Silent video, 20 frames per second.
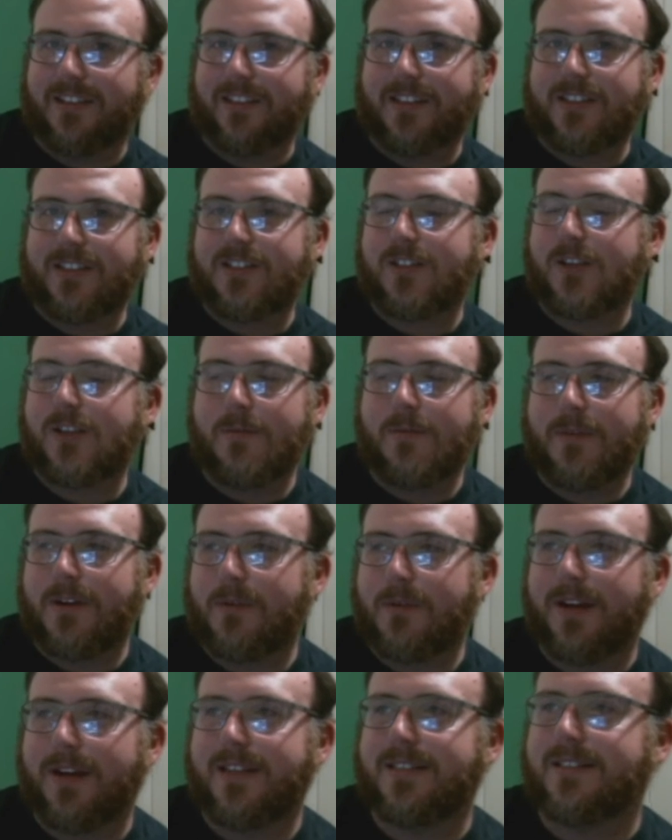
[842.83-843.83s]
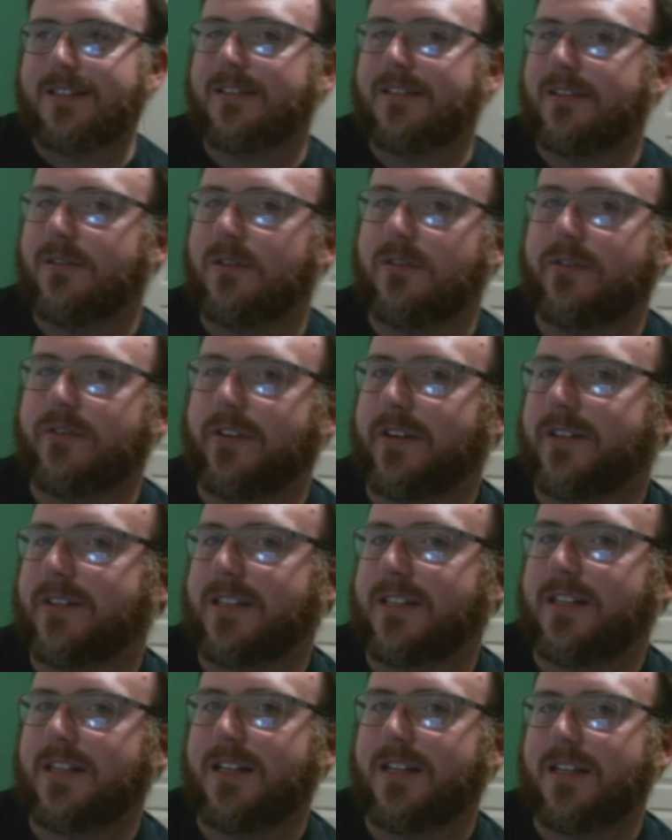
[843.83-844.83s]
There's so many ways into
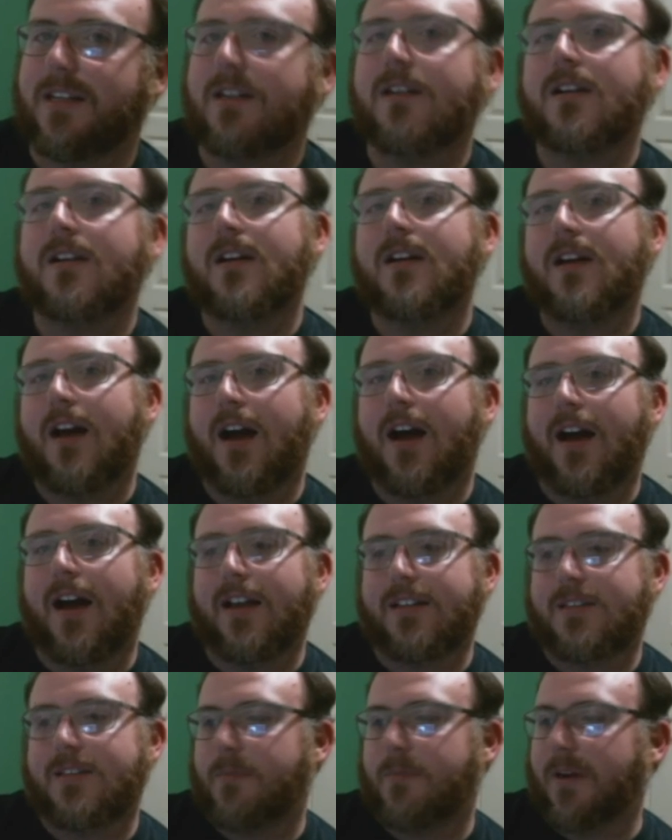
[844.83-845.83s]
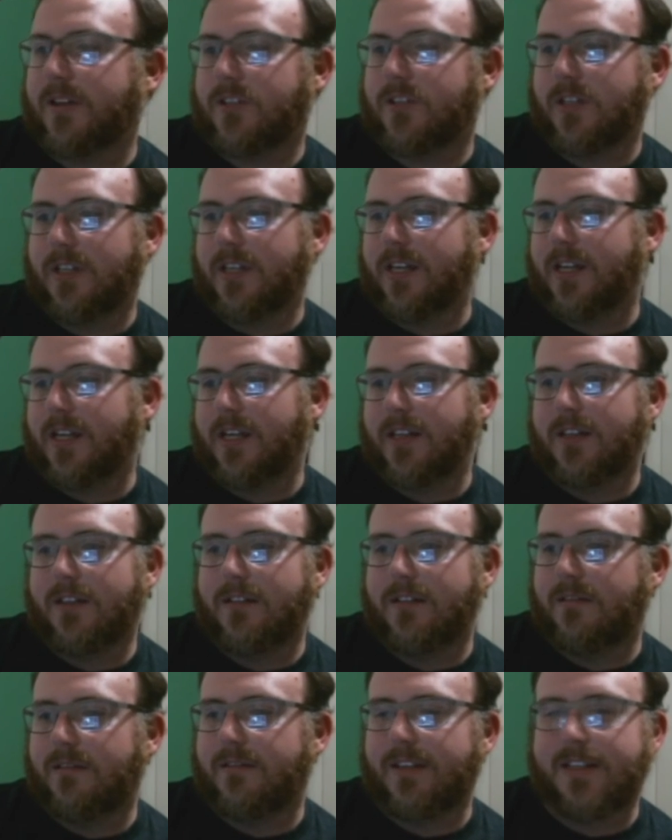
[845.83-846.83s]
university, especially
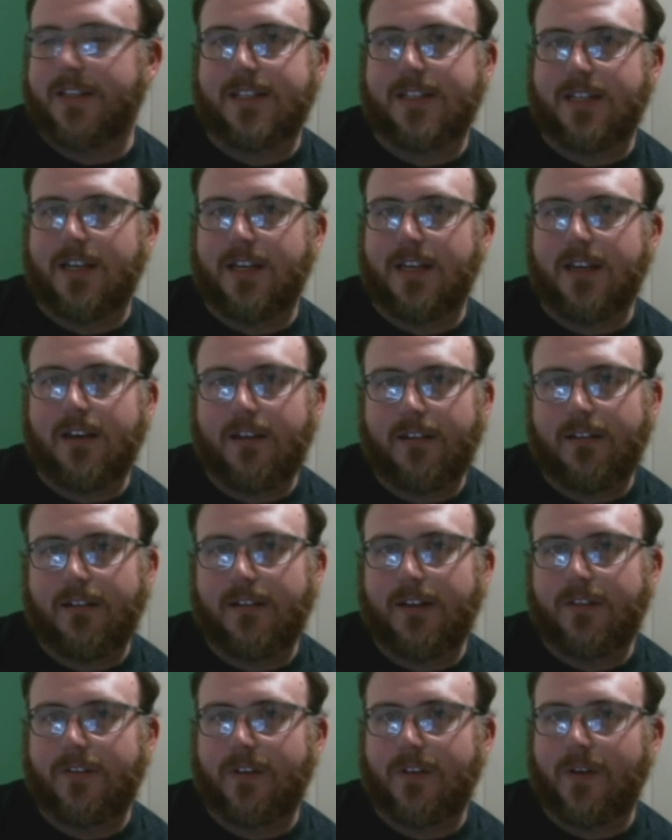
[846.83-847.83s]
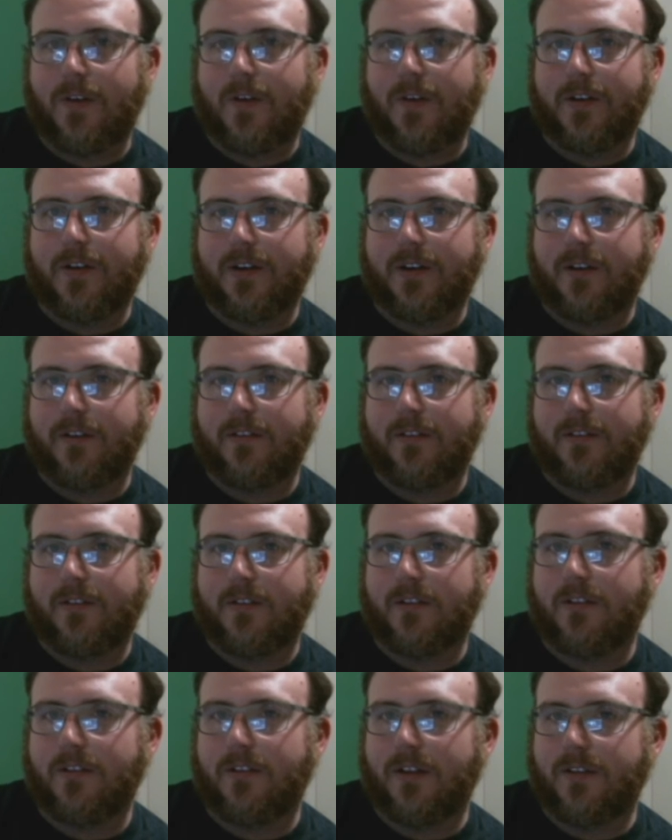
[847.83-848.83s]
this year. If
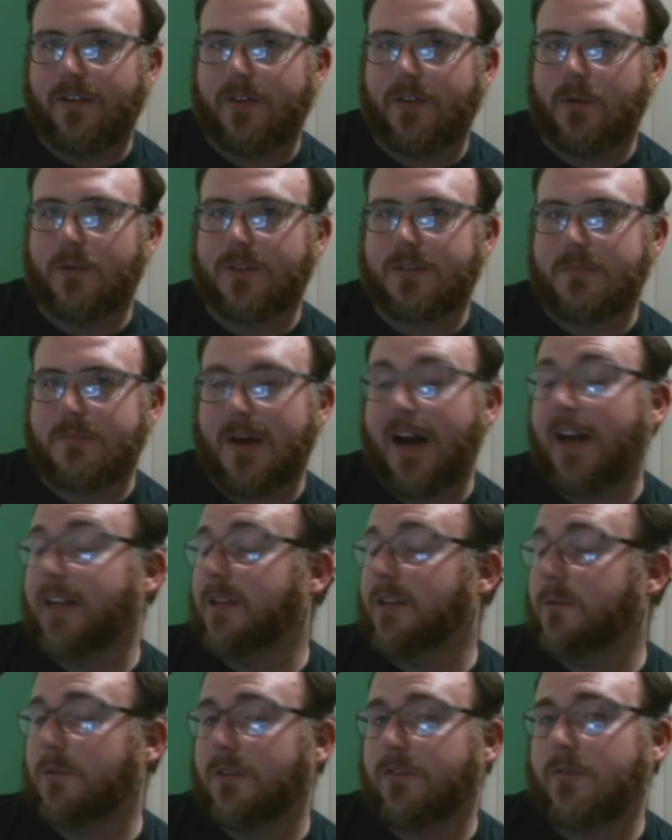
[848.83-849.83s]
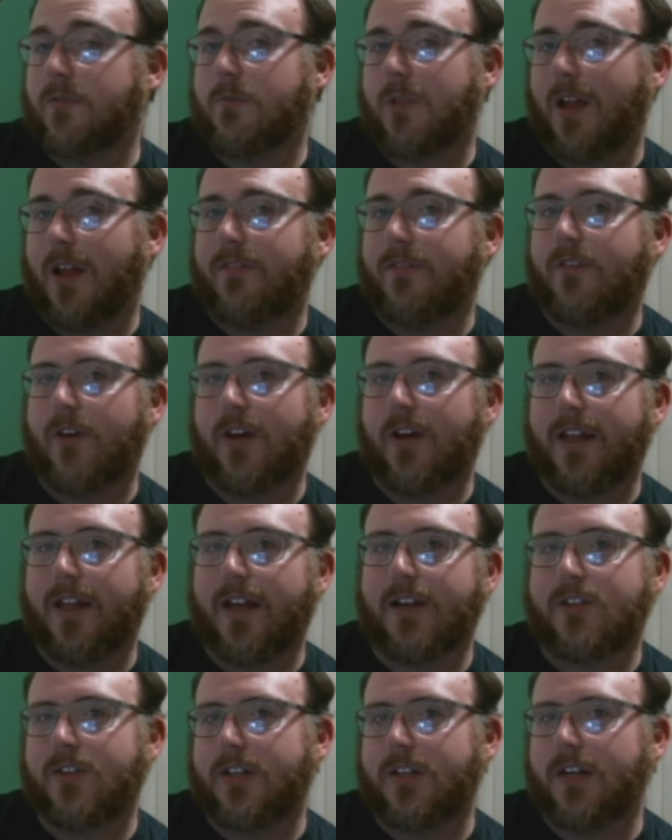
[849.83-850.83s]
if you were smart, you would have applied for early
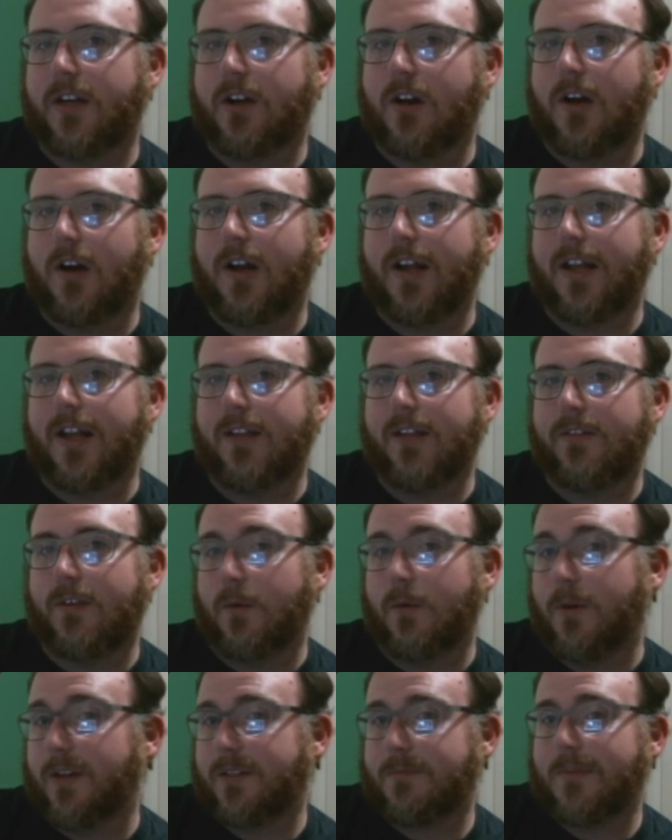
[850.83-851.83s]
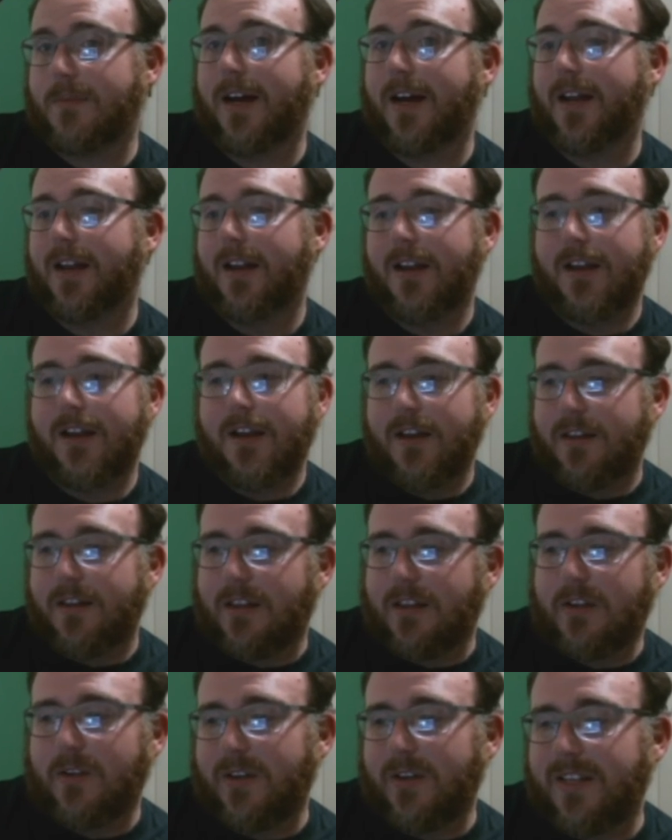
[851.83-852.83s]
entry and got it. If you weren't smart,
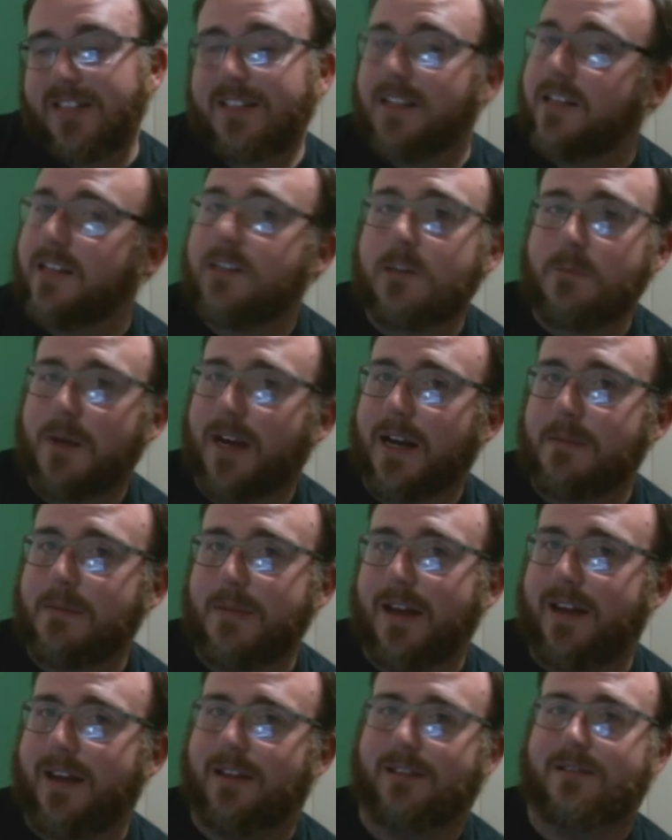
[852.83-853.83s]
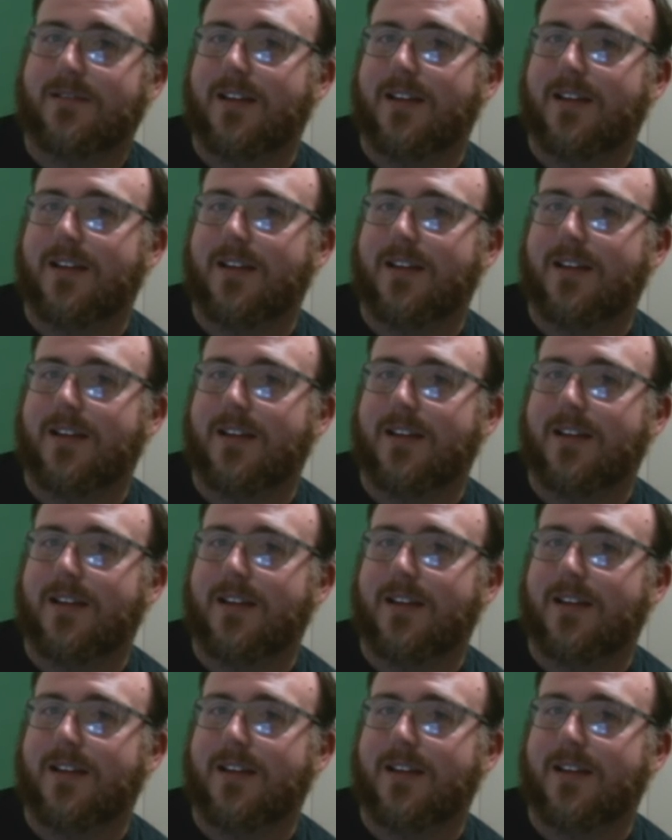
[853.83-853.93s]
the unis need your money, man.